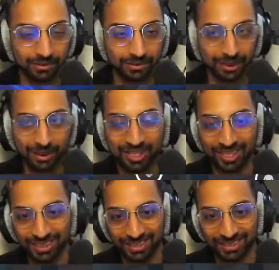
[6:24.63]
That's...
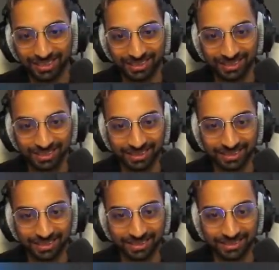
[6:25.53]
They're not
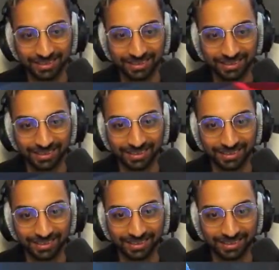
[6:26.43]
scared. That's why they're
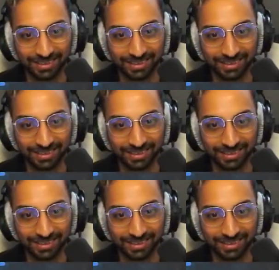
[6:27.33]
winning.